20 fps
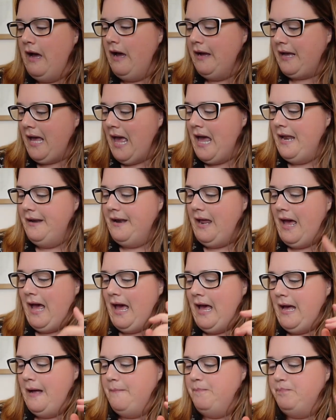Again,
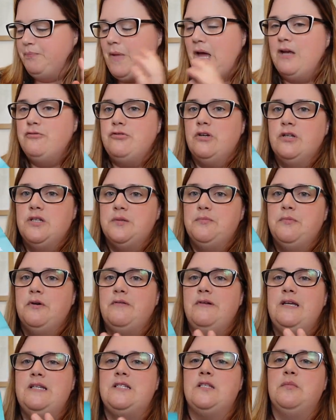Andrew Hunter
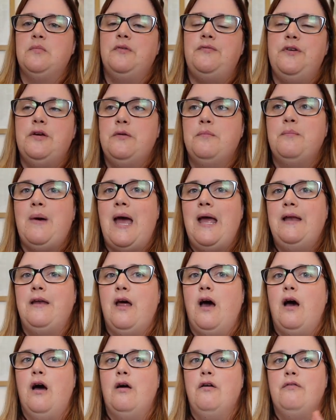Murray, some of you may
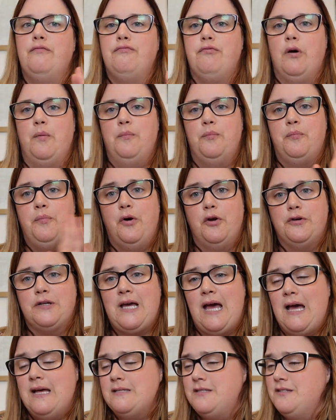know from
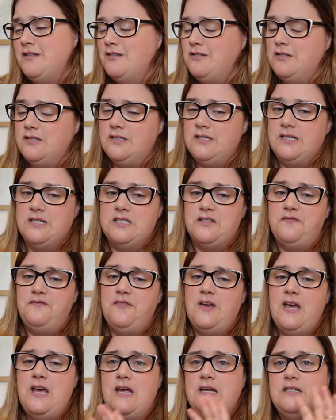podcasts No Such Thing as a
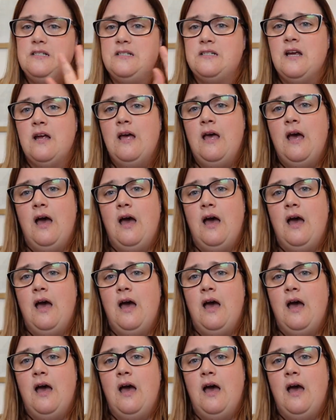Fish.